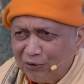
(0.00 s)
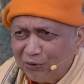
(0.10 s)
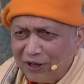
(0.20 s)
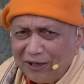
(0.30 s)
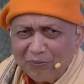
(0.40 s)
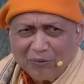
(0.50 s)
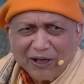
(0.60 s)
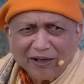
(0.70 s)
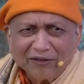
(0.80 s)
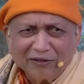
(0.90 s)
So you
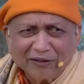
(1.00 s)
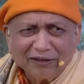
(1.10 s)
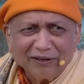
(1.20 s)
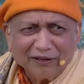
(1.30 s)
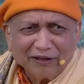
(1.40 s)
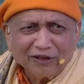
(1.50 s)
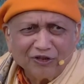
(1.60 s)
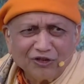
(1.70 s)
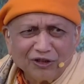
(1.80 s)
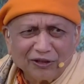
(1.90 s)
can make, uh,
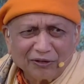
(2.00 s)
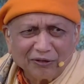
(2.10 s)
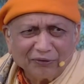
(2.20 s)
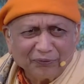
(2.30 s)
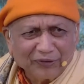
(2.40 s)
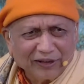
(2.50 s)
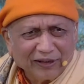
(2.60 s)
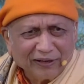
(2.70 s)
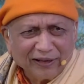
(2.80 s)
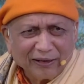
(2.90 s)
nurture
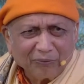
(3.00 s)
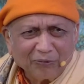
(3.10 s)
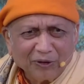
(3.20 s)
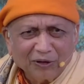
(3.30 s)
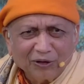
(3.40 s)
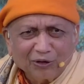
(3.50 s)
uh, them